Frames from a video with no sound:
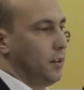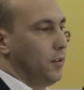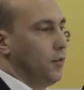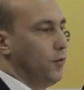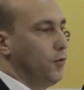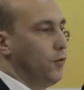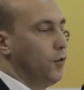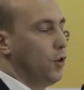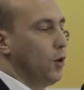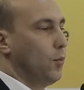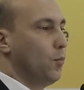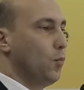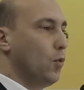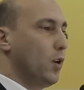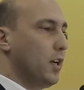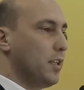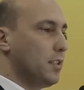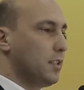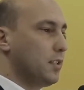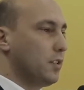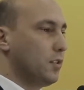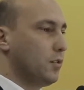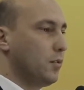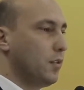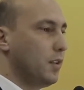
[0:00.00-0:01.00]
from
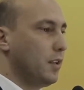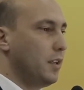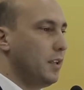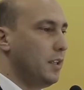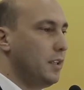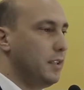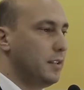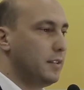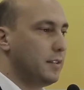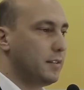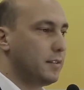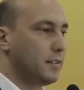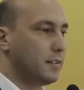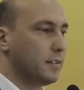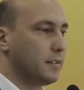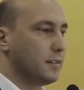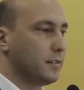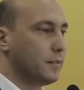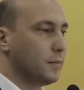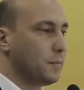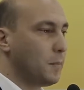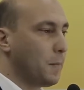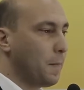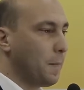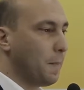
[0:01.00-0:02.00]
west to the east.
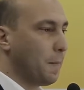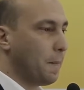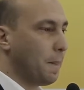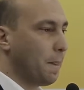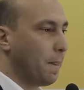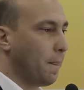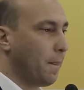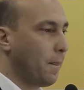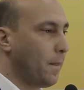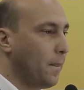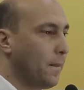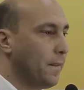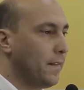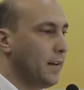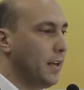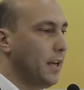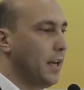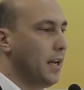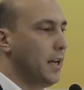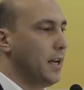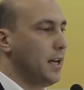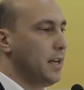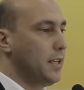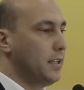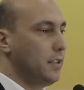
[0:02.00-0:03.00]

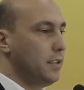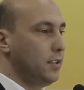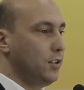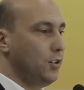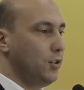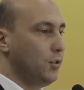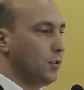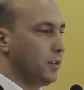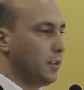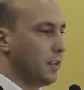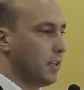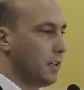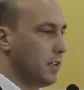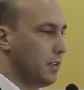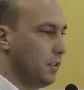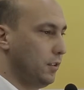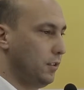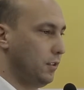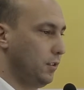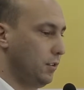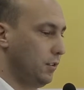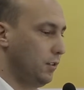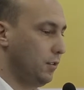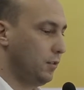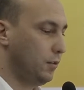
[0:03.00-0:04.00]
And
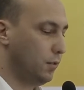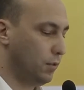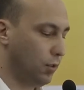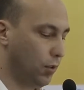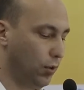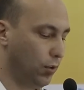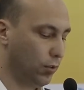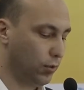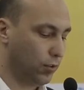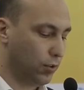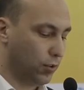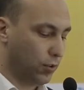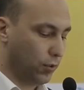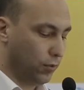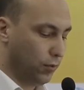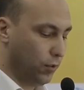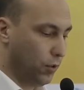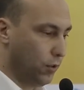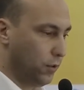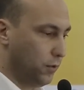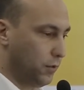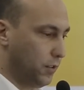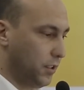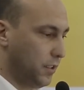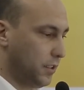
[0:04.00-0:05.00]
you also
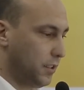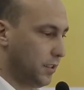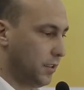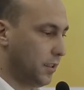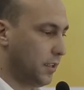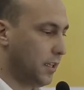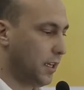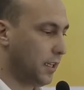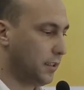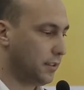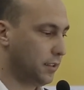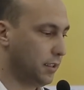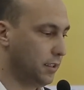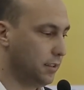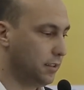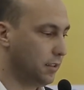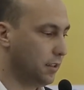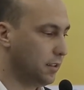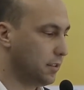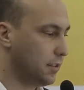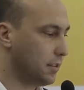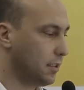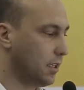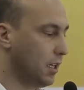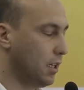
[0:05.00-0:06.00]
notice that in the
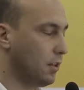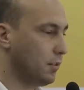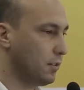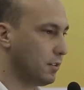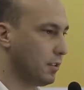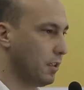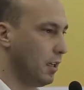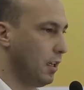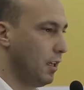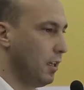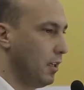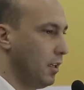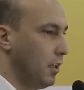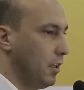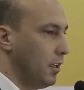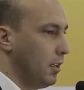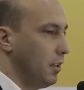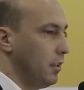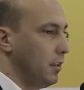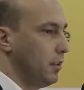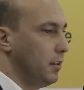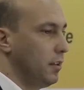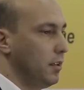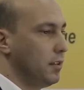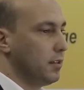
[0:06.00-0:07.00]
south
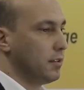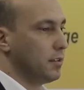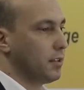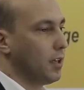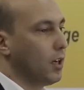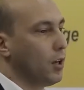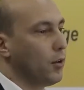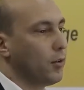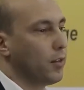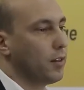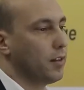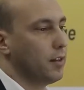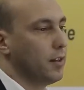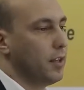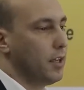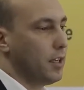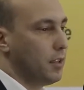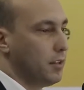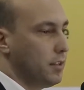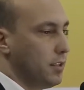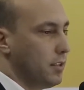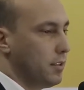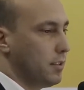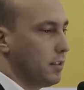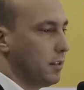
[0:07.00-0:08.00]
there
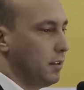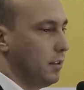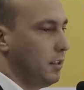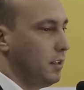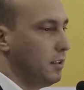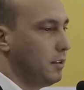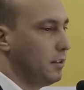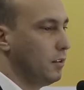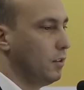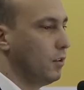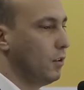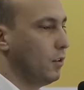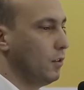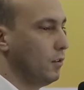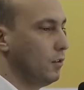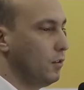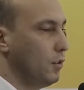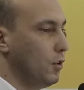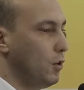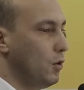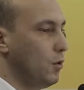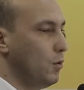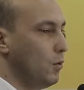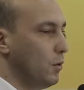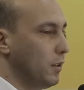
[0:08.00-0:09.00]
is little or
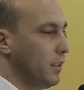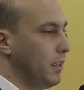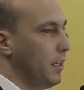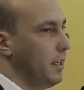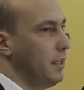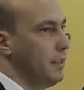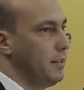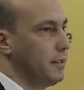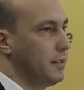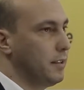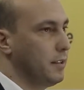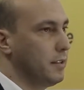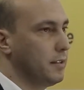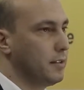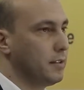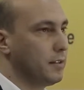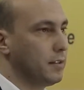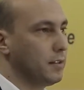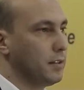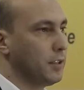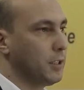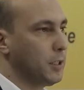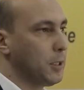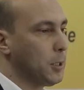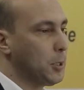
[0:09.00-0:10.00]
no
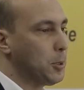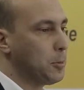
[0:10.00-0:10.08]
cases.